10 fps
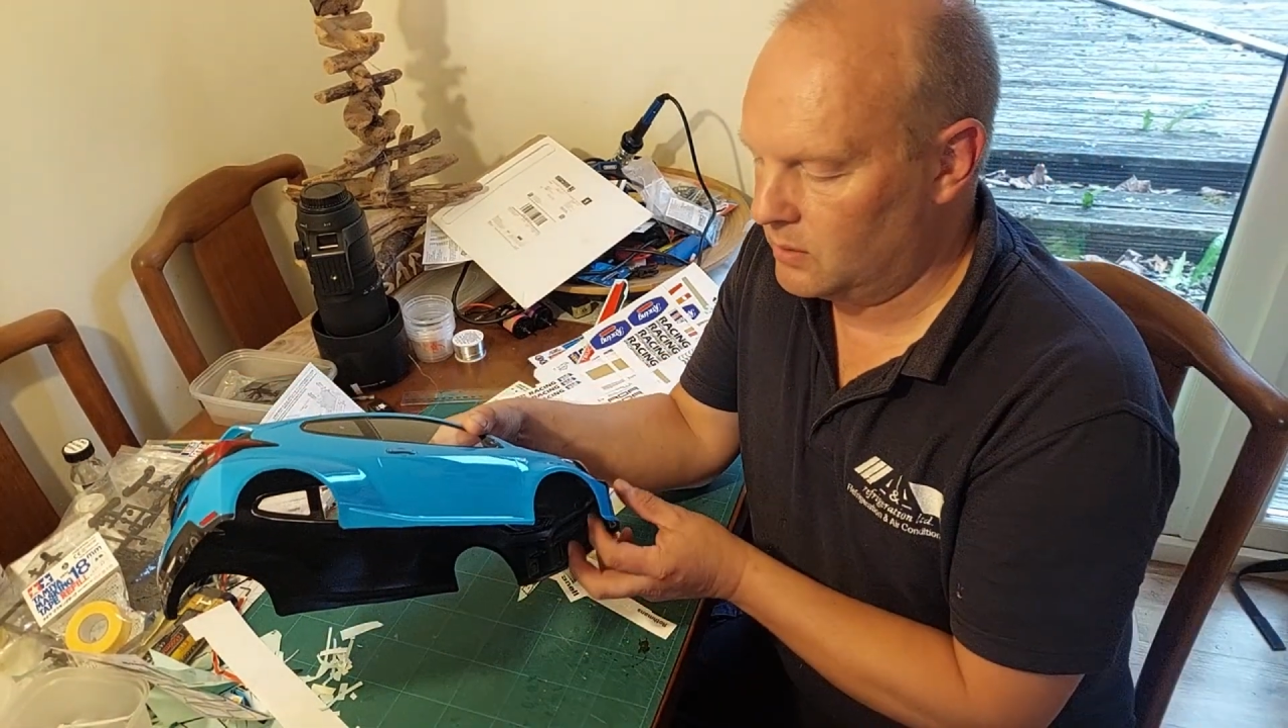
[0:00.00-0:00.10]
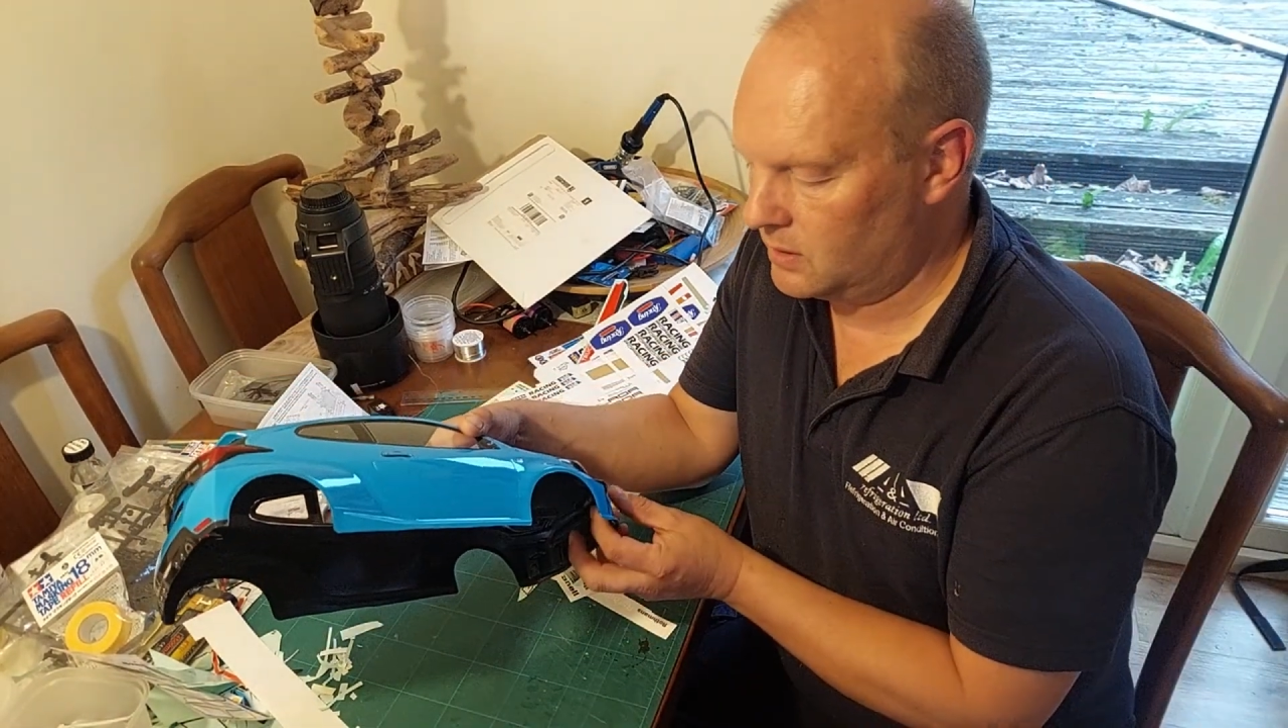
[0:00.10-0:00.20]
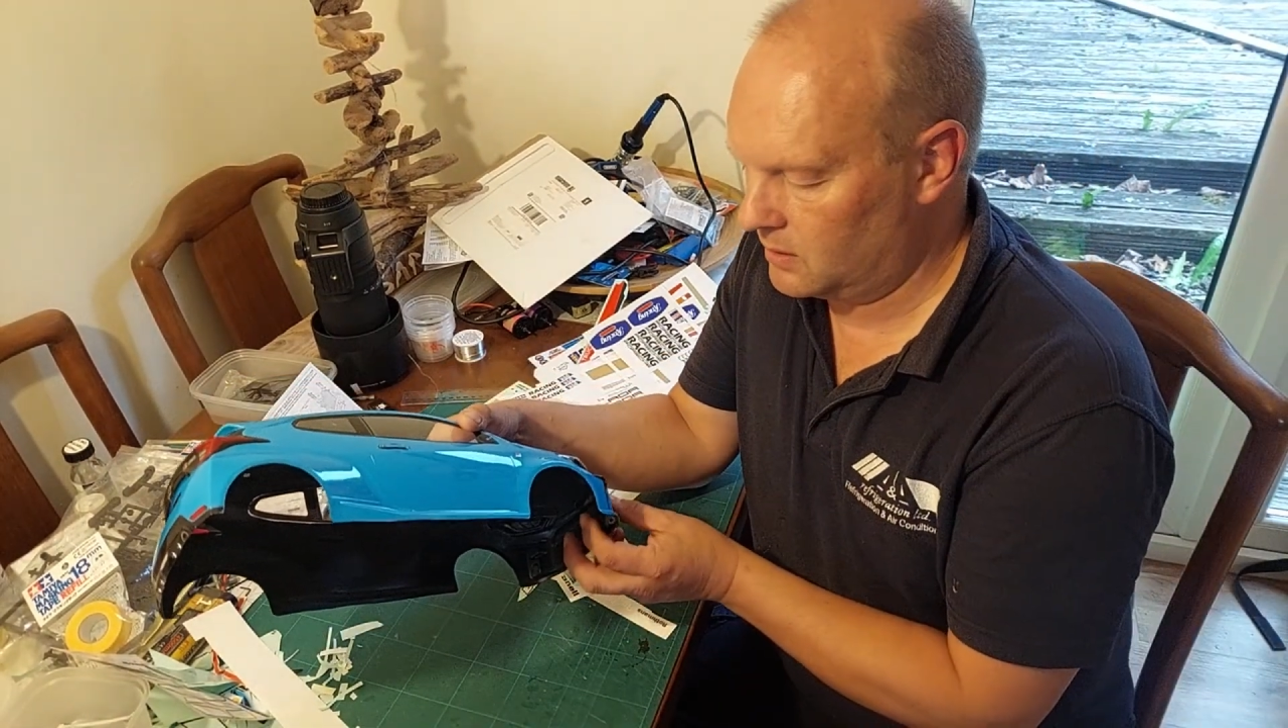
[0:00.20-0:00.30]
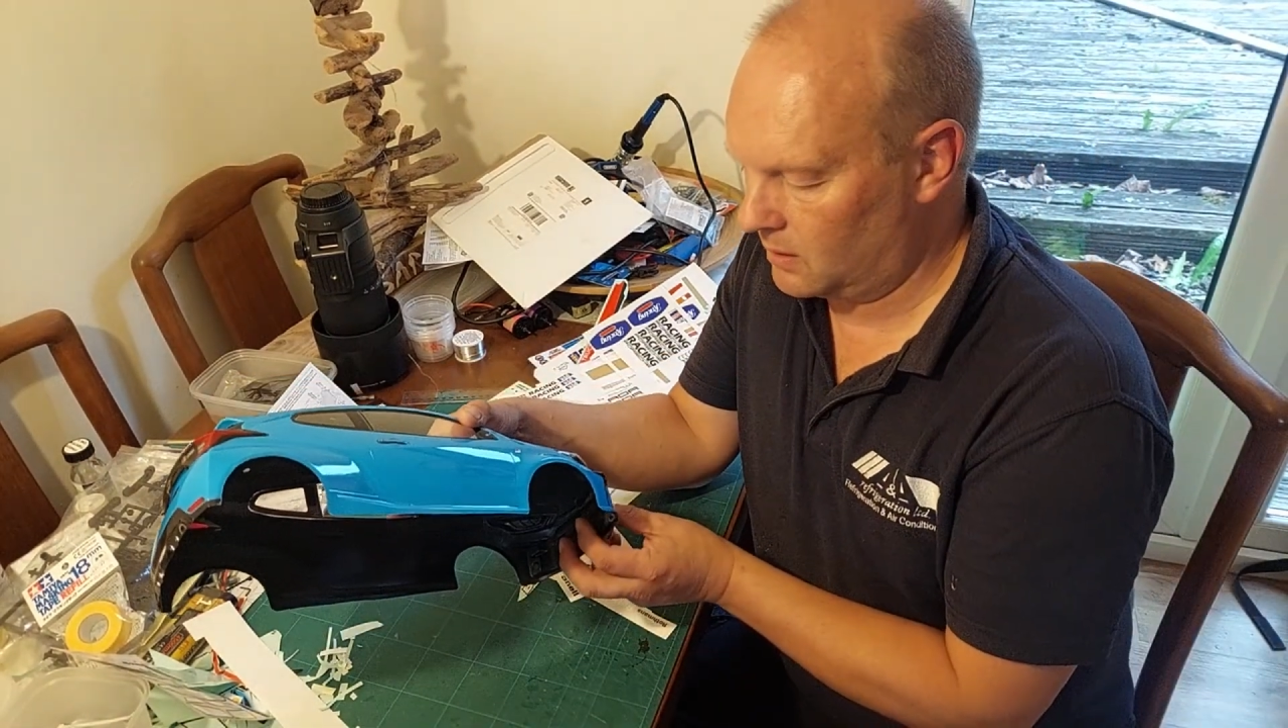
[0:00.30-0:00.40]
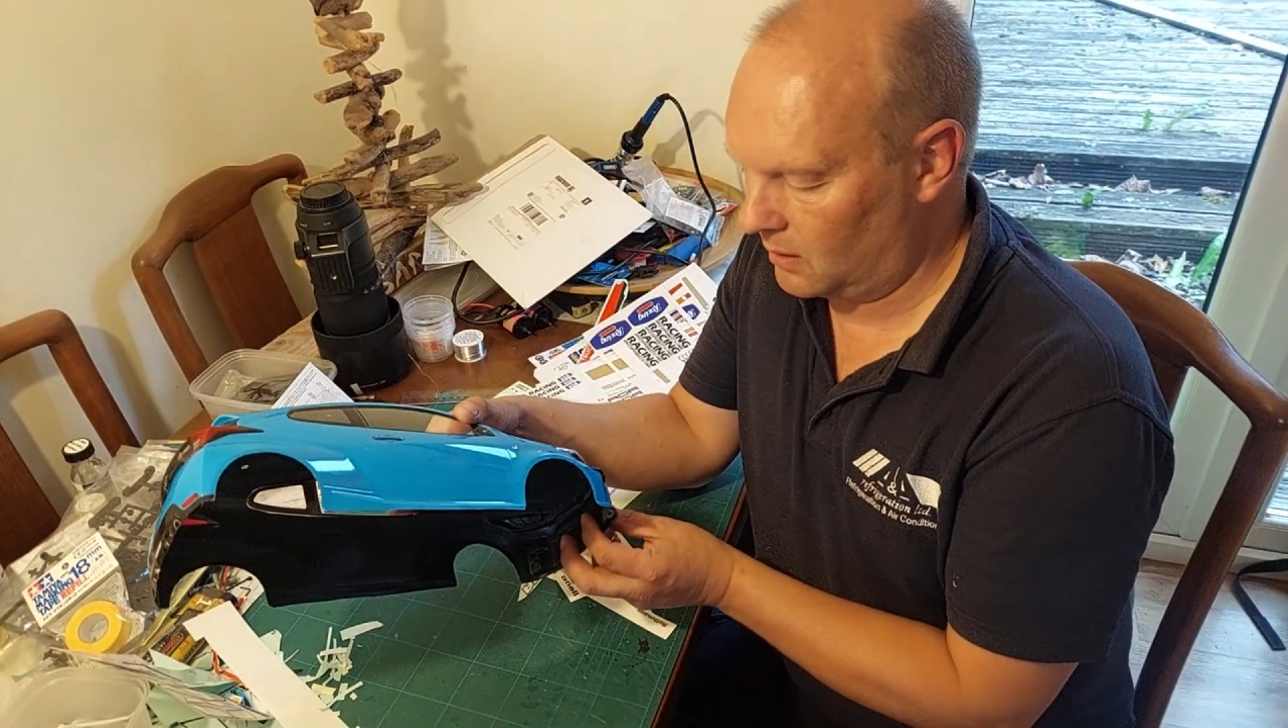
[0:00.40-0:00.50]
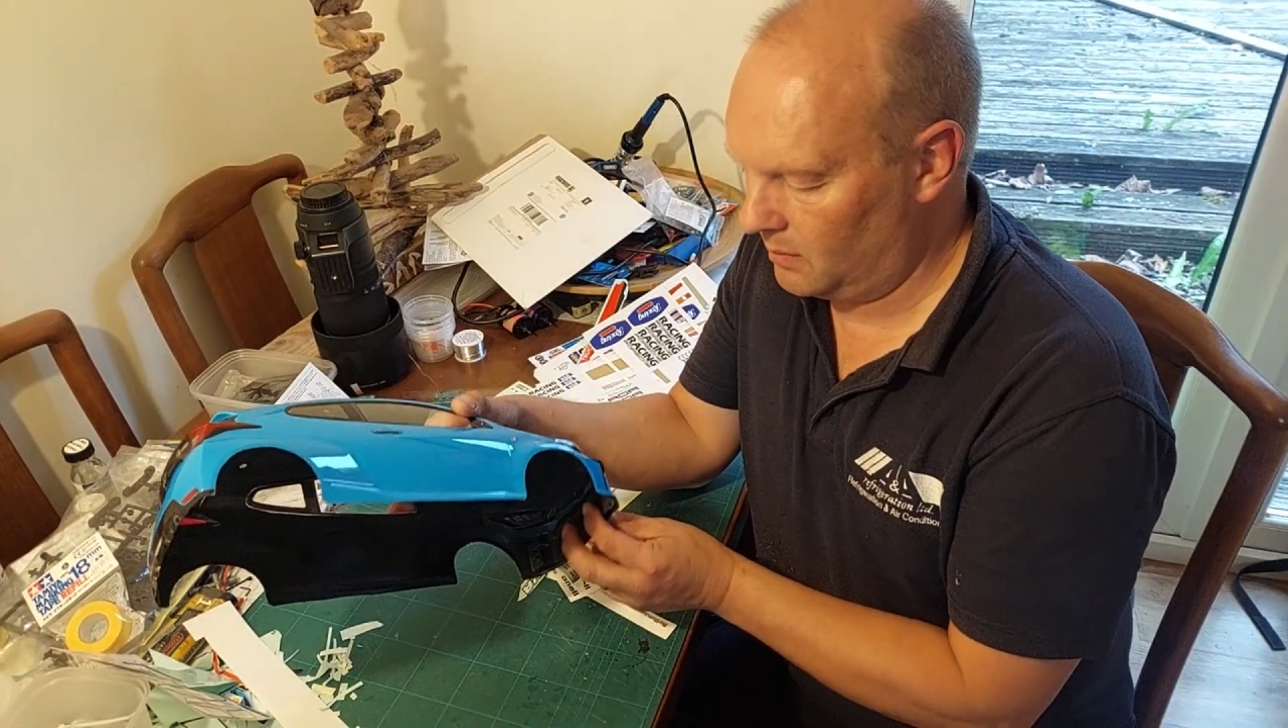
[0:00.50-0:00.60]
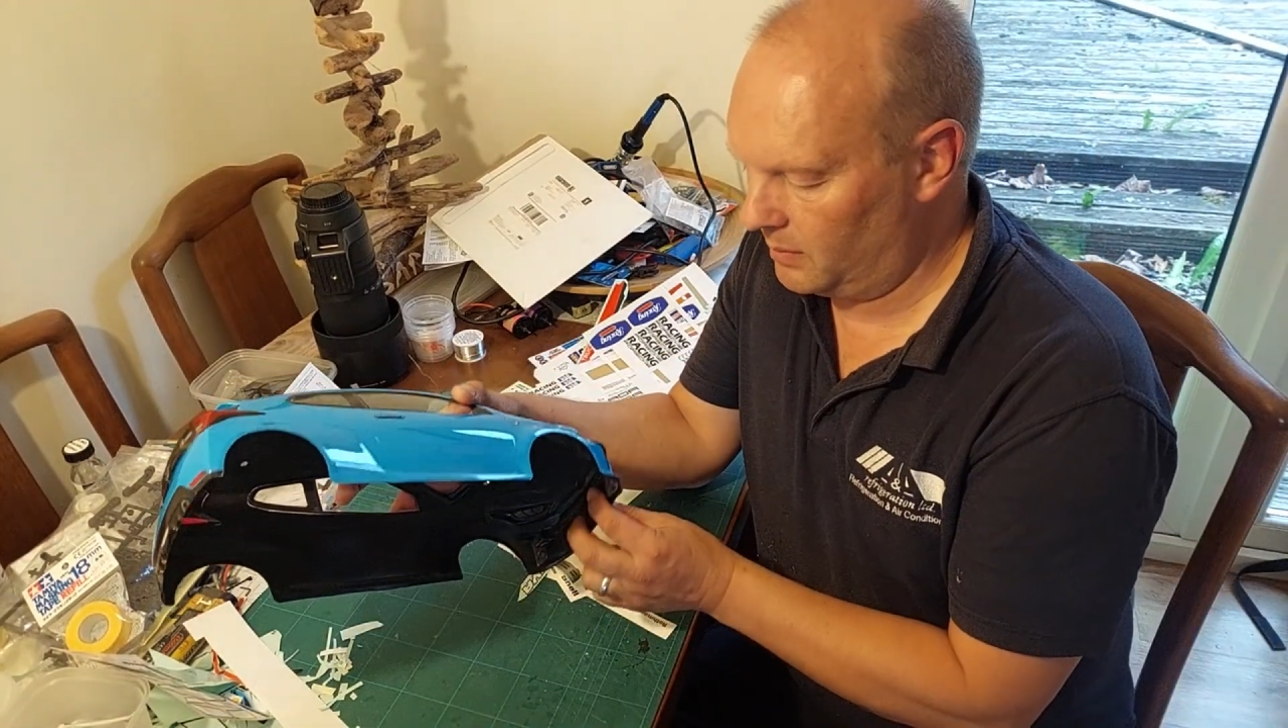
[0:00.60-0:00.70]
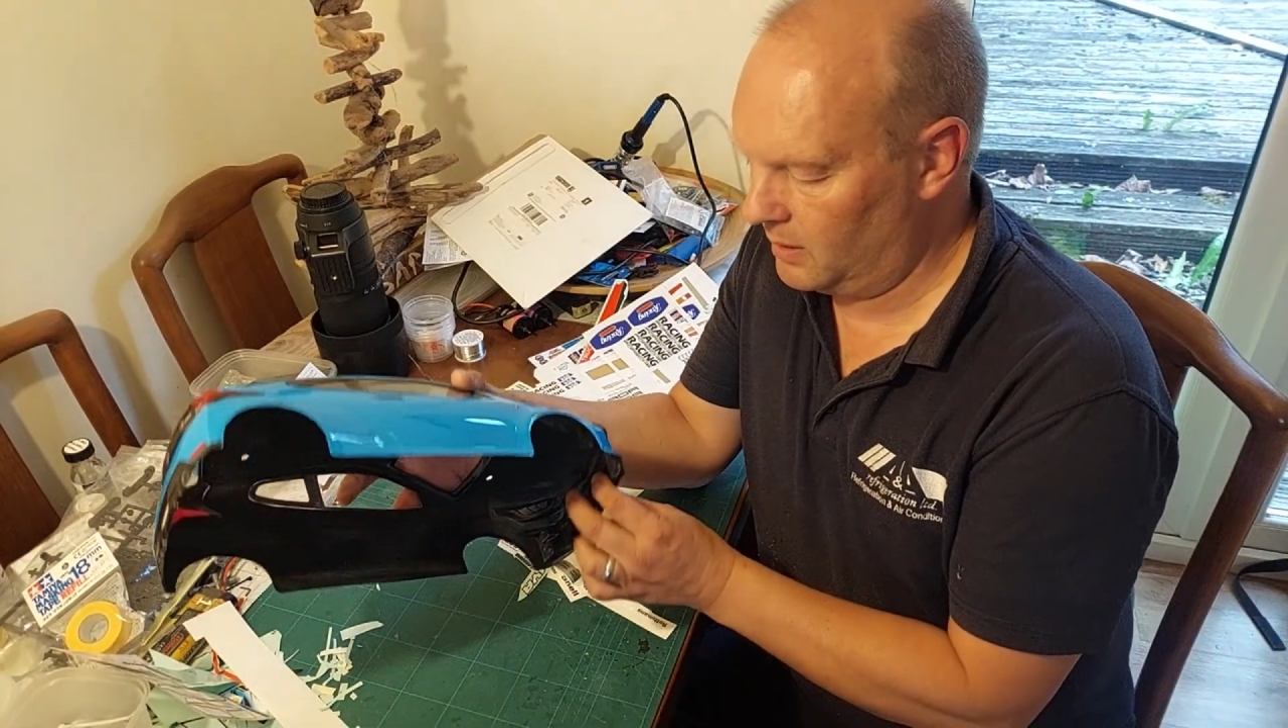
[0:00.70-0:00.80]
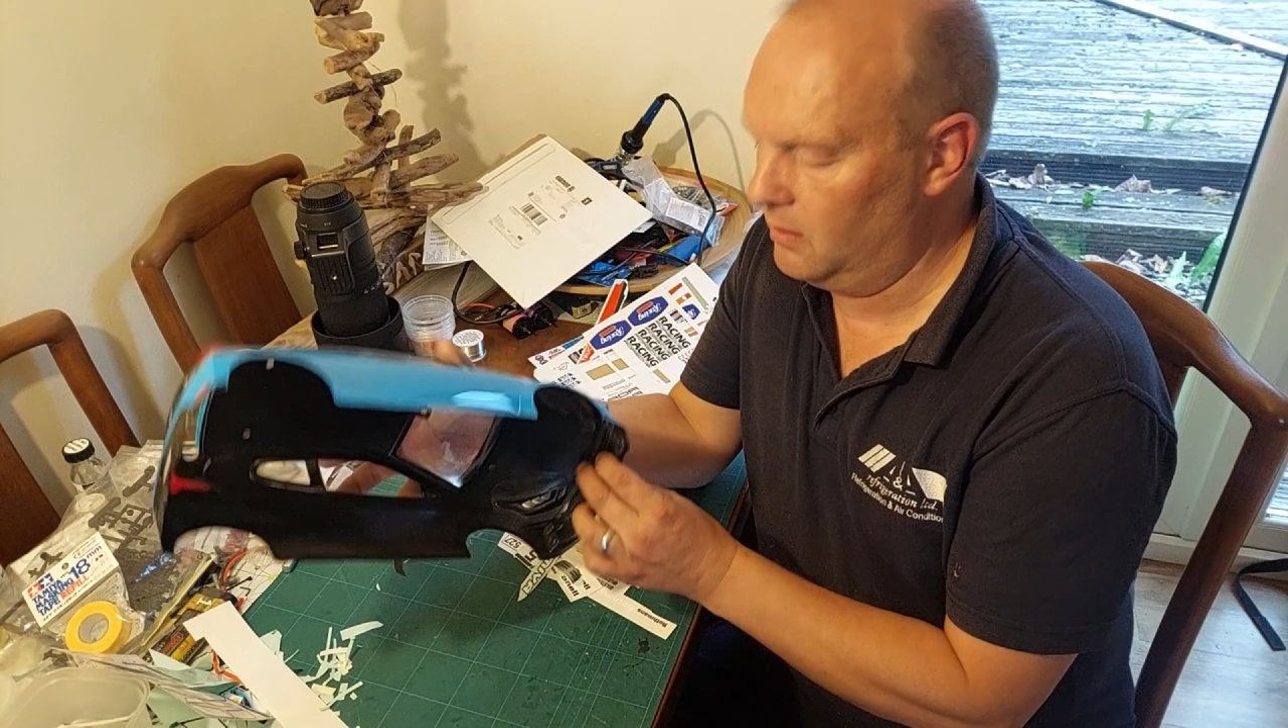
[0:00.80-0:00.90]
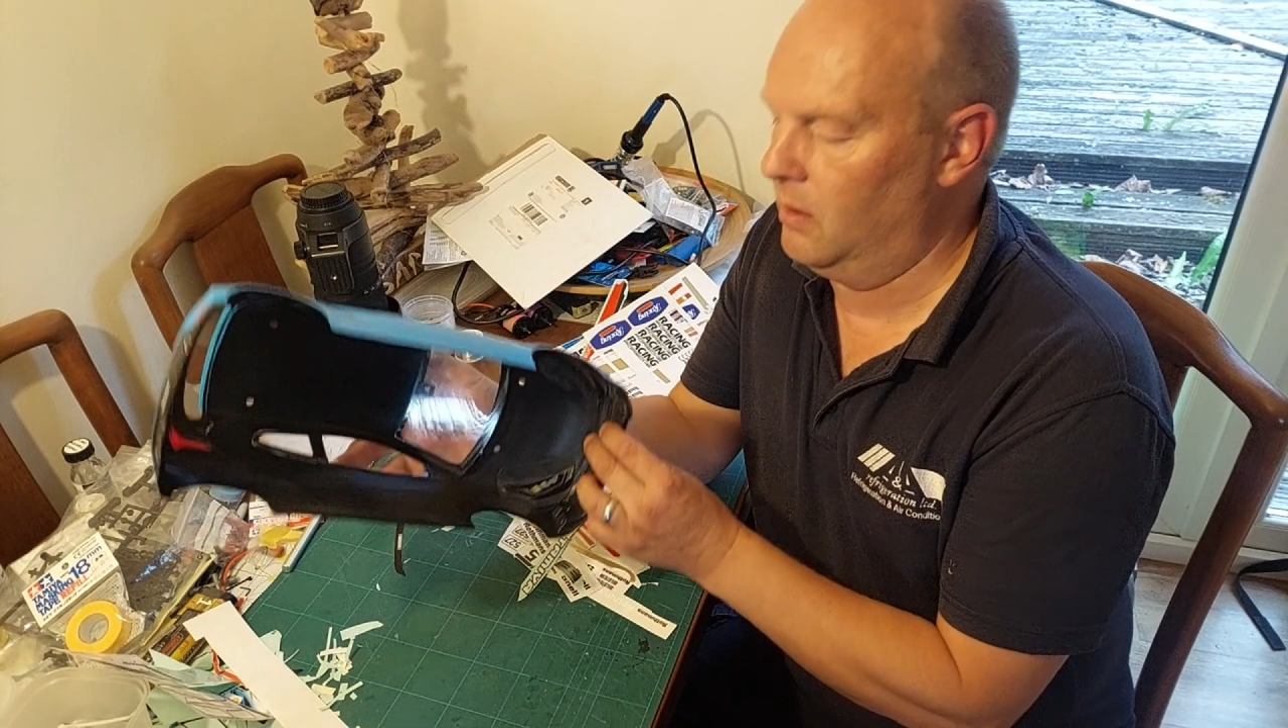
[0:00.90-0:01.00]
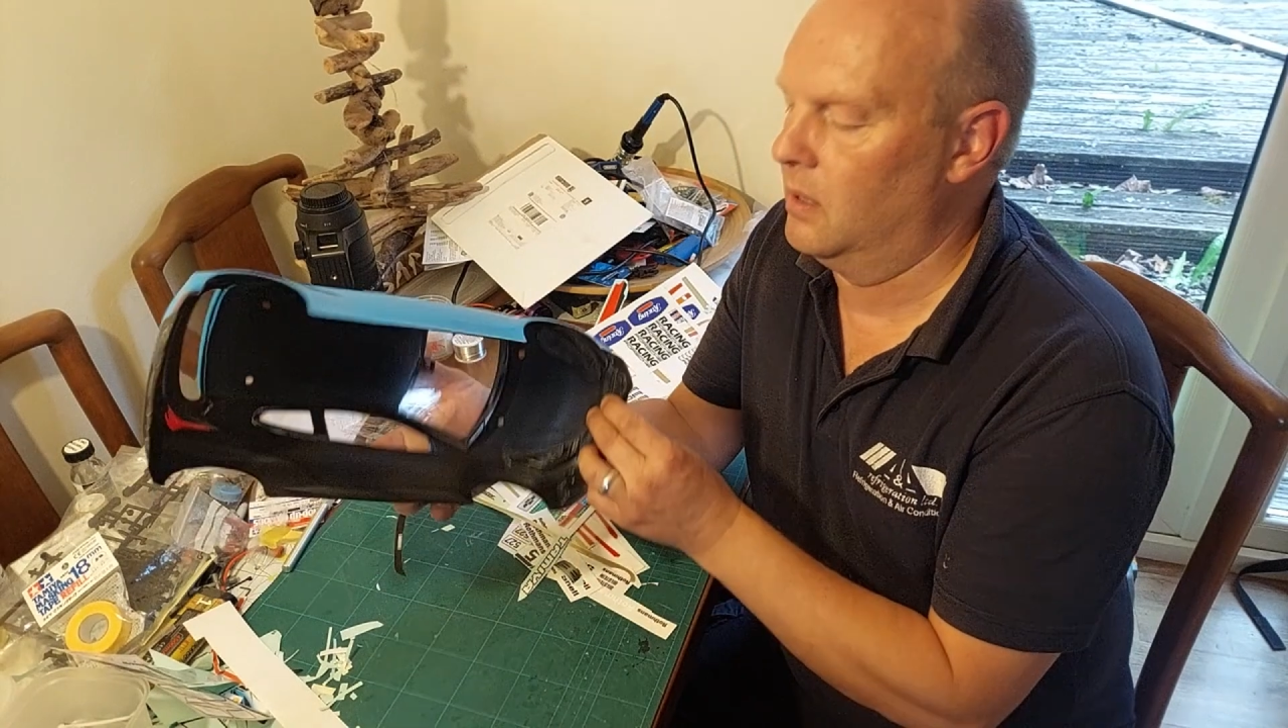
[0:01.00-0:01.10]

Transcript: which is the light blue,